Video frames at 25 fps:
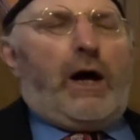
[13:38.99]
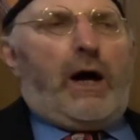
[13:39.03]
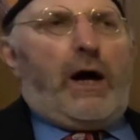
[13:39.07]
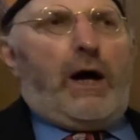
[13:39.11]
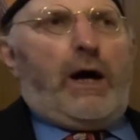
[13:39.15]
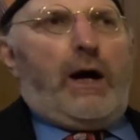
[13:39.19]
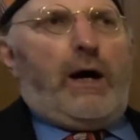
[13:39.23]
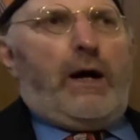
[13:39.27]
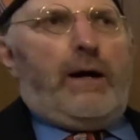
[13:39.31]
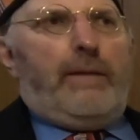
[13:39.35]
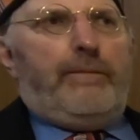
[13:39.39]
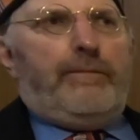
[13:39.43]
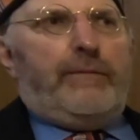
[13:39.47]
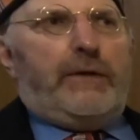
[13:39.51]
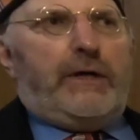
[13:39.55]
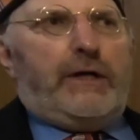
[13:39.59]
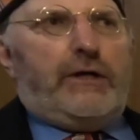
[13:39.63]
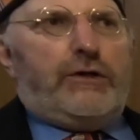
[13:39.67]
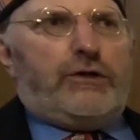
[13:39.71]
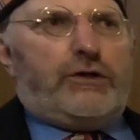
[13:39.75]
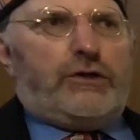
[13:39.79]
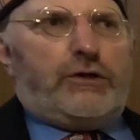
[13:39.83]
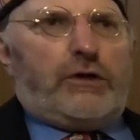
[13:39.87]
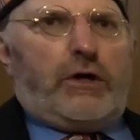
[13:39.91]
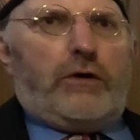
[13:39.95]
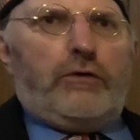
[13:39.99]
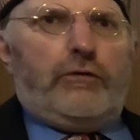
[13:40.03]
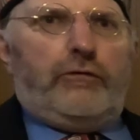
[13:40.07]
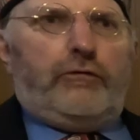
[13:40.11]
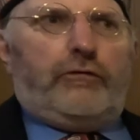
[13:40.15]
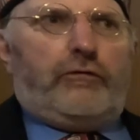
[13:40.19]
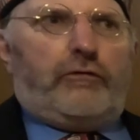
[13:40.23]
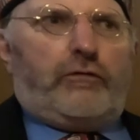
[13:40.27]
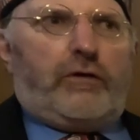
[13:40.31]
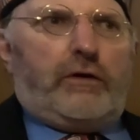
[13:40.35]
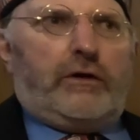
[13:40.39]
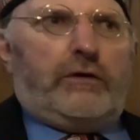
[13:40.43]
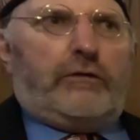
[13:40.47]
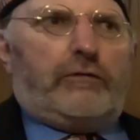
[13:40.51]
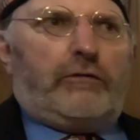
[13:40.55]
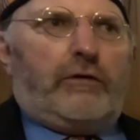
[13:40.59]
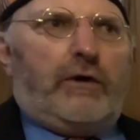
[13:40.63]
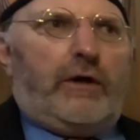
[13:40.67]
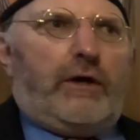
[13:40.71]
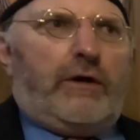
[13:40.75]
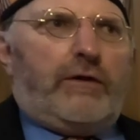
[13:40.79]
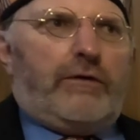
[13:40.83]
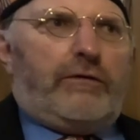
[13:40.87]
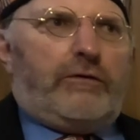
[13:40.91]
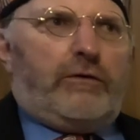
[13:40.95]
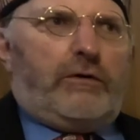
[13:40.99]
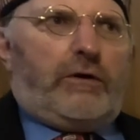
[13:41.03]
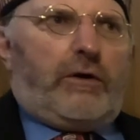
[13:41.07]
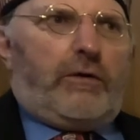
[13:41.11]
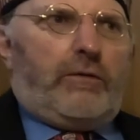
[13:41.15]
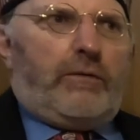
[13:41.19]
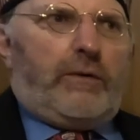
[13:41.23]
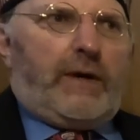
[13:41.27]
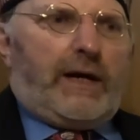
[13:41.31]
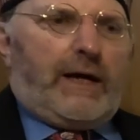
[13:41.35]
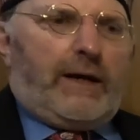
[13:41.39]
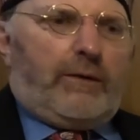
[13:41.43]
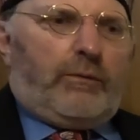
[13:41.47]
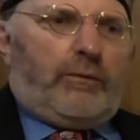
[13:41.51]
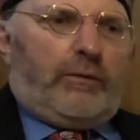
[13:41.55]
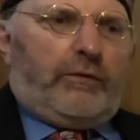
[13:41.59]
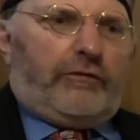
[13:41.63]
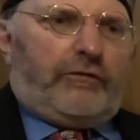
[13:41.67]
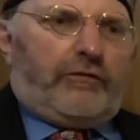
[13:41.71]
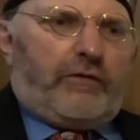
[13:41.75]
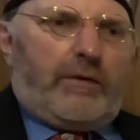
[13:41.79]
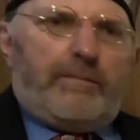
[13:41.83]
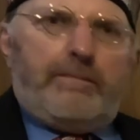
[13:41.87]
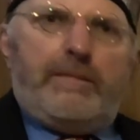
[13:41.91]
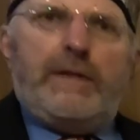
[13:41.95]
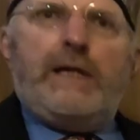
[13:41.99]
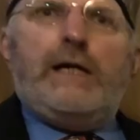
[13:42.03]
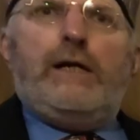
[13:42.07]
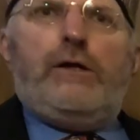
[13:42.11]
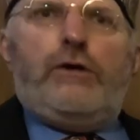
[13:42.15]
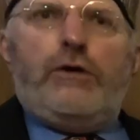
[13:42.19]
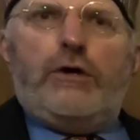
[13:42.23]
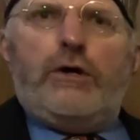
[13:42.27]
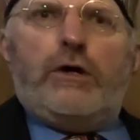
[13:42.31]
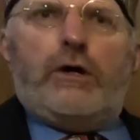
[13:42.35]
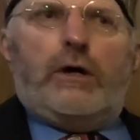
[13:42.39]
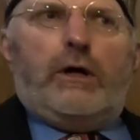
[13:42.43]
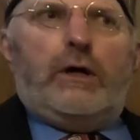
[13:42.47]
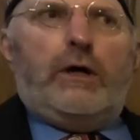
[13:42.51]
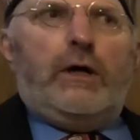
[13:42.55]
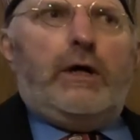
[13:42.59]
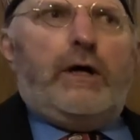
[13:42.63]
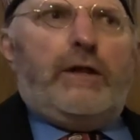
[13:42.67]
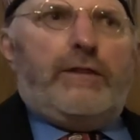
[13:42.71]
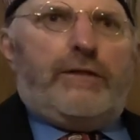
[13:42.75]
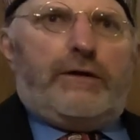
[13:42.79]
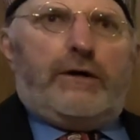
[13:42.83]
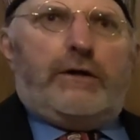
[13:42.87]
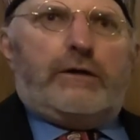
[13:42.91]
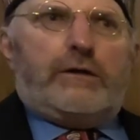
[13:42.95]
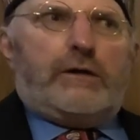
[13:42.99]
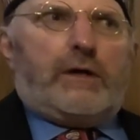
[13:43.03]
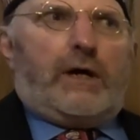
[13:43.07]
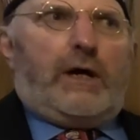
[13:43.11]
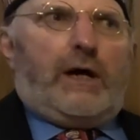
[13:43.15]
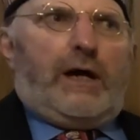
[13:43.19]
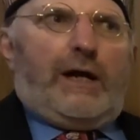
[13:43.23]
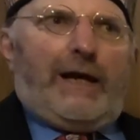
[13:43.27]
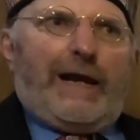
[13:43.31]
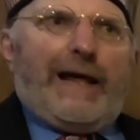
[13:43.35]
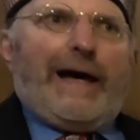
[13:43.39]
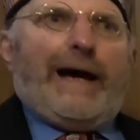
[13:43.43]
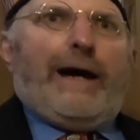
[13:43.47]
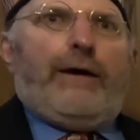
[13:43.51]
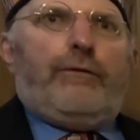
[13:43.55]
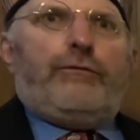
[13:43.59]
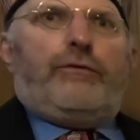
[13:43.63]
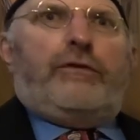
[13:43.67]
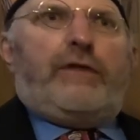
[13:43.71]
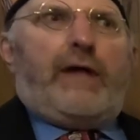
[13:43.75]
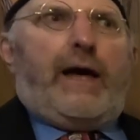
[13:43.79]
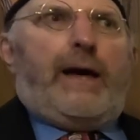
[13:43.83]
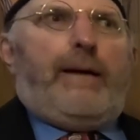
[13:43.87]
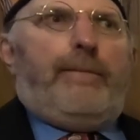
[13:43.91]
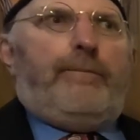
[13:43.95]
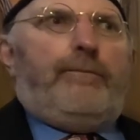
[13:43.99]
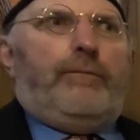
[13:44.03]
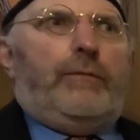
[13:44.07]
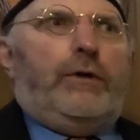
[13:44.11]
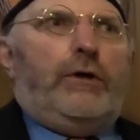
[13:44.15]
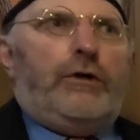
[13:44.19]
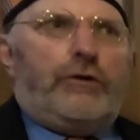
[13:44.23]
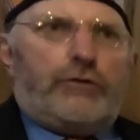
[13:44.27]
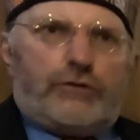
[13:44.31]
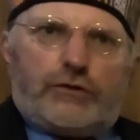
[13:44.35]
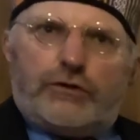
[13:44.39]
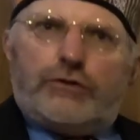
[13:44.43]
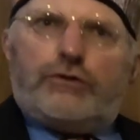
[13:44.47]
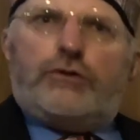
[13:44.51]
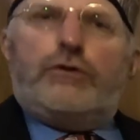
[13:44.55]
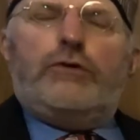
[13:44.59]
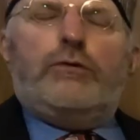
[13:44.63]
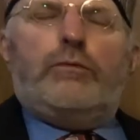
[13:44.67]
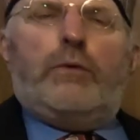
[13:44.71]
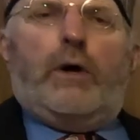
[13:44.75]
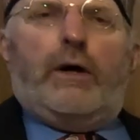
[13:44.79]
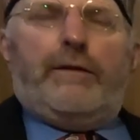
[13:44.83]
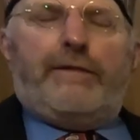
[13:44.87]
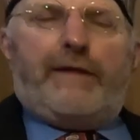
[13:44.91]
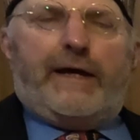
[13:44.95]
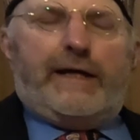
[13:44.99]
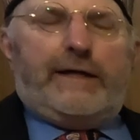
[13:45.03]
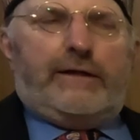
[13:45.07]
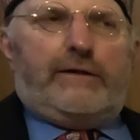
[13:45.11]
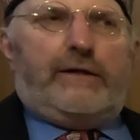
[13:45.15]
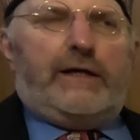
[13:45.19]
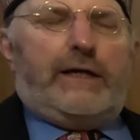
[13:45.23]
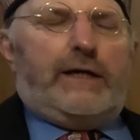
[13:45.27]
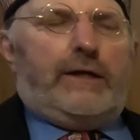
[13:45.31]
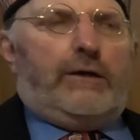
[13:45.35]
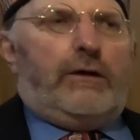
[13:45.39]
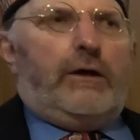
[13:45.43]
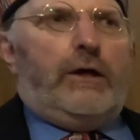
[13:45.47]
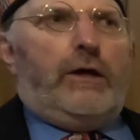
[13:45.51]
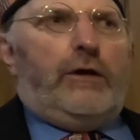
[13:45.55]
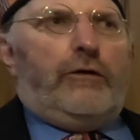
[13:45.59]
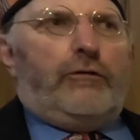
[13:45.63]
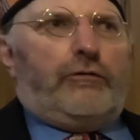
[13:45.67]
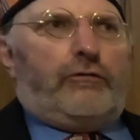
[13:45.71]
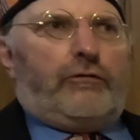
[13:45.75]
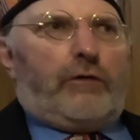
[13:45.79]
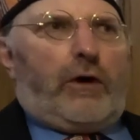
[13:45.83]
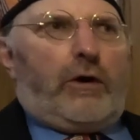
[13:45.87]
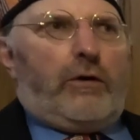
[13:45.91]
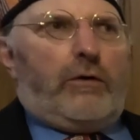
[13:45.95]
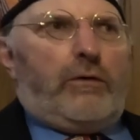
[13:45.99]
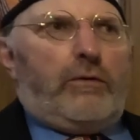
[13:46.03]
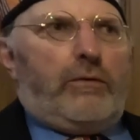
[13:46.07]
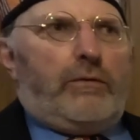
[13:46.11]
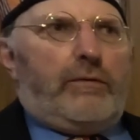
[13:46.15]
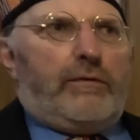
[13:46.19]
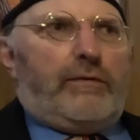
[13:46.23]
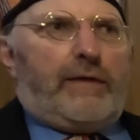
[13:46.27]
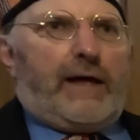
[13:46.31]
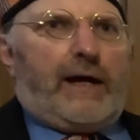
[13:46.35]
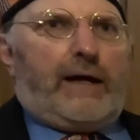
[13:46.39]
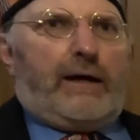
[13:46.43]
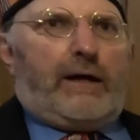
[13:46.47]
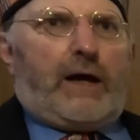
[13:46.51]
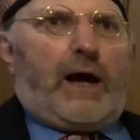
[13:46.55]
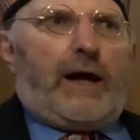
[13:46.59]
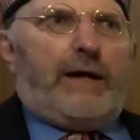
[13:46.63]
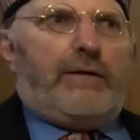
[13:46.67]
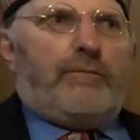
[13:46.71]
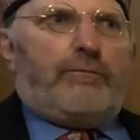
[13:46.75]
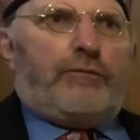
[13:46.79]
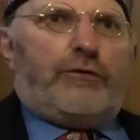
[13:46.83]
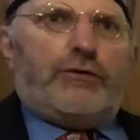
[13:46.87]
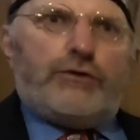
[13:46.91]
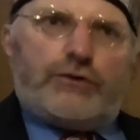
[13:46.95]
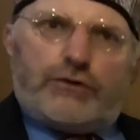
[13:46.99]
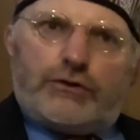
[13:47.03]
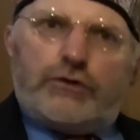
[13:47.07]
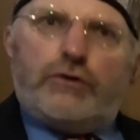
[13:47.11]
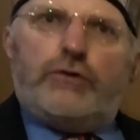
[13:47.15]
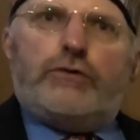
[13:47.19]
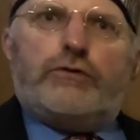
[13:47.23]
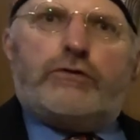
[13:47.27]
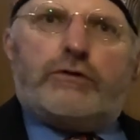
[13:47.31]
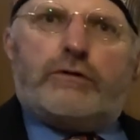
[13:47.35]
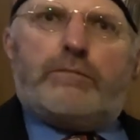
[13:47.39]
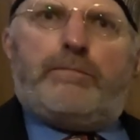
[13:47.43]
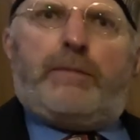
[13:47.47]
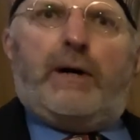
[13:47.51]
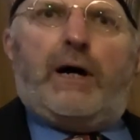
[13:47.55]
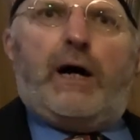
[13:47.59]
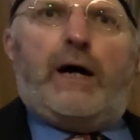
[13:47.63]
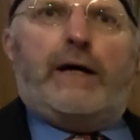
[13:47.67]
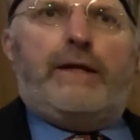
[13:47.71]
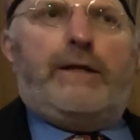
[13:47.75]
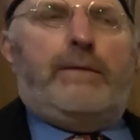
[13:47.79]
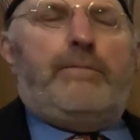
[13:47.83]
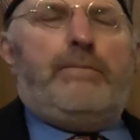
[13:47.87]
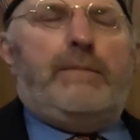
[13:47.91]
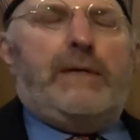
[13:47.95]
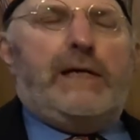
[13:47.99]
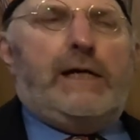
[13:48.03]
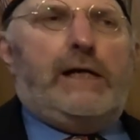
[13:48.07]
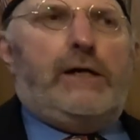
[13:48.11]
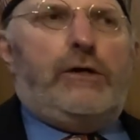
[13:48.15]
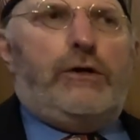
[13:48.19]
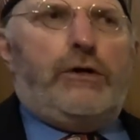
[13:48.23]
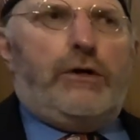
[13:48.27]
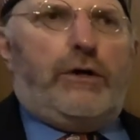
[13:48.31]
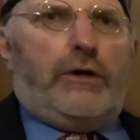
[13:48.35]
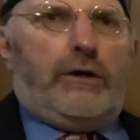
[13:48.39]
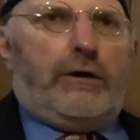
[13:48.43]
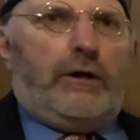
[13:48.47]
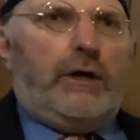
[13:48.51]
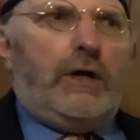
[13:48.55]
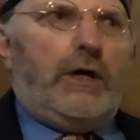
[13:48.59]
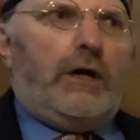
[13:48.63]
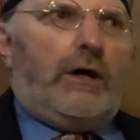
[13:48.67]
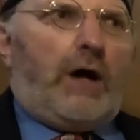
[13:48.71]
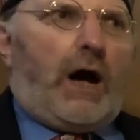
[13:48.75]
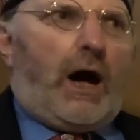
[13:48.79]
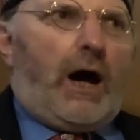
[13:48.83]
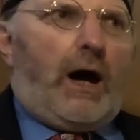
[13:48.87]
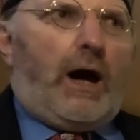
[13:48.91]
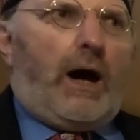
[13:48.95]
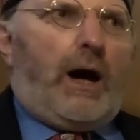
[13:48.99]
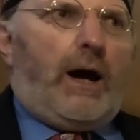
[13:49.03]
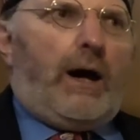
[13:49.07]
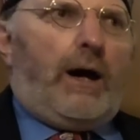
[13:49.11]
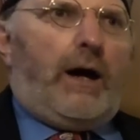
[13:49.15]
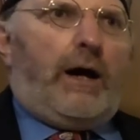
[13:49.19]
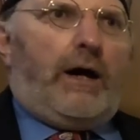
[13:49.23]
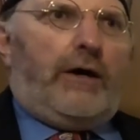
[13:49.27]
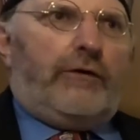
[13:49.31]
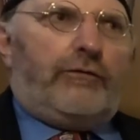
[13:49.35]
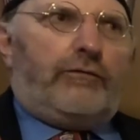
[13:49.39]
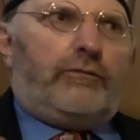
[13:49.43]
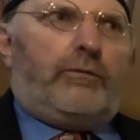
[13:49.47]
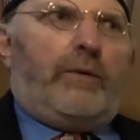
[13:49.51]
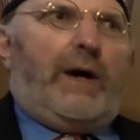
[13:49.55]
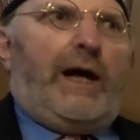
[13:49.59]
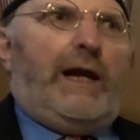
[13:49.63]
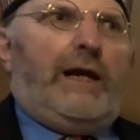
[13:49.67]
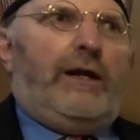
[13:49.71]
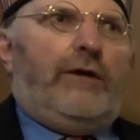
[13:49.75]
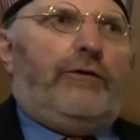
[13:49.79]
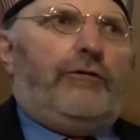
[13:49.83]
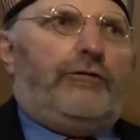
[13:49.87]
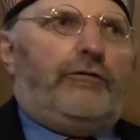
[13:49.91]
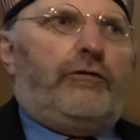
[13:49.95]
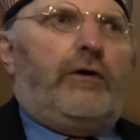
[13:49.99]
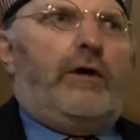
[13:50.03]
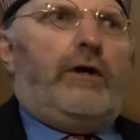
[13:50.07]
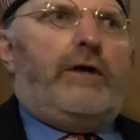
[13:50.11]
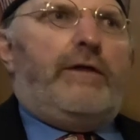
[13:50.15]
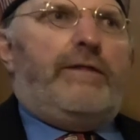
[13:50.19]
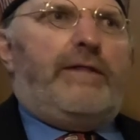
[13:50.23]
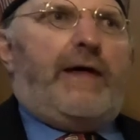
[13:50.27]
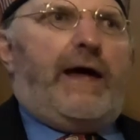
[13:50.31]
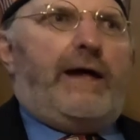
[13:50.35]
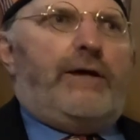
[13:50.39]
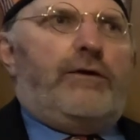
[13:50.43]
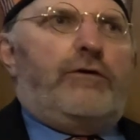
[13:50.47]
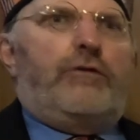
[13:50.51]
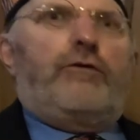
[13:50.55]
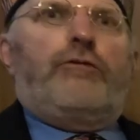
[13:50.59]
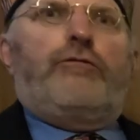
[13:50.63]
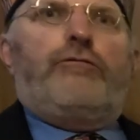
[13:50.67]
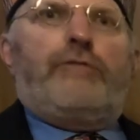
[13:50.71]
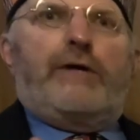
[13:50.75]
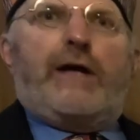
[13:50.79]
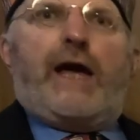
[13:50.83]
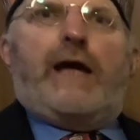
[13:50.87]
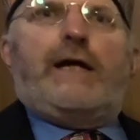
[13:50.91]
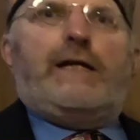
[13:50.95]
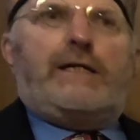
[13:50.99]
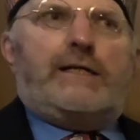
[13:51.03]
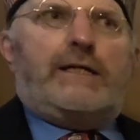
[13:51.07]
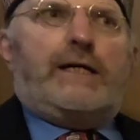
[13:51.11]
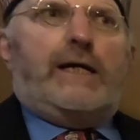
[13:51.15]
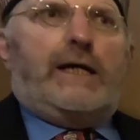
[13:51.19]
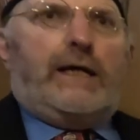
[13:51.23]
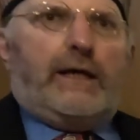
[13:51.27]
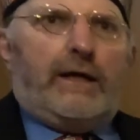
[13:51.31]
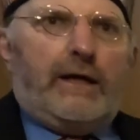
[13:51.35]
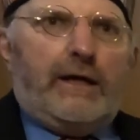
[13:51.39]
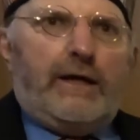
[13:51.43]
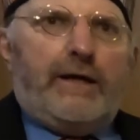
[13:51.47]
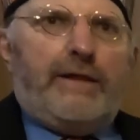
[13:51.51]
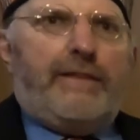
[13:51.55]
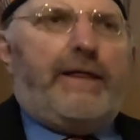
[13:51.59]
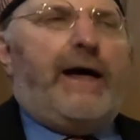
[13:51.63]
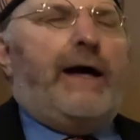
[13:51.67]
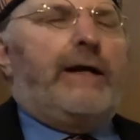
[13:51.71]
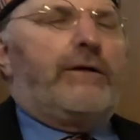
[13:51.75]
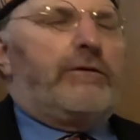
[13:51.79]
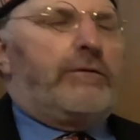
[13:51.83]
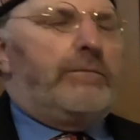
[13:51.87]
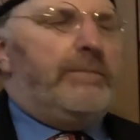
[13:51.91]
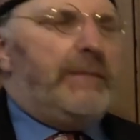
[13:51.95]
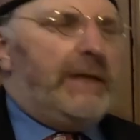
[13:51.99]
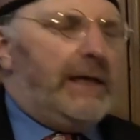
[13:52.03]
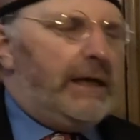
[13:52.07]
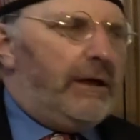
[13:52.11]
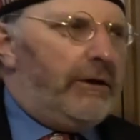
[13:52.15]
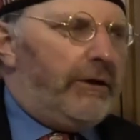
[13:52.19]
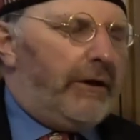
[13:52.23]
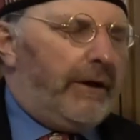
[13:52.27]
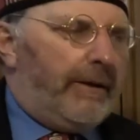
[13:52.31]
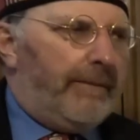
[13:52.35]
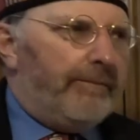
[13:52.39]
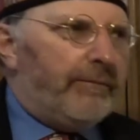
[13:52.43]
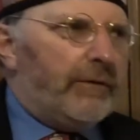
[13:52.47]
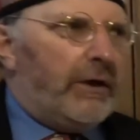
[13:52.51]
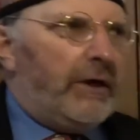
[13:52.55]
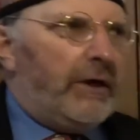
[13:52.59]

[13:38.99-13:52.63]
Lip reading: It shows that, it was the milieu that allowed them to do what they did. So they're kind of produced by the milieu, as well as then creating that milieu.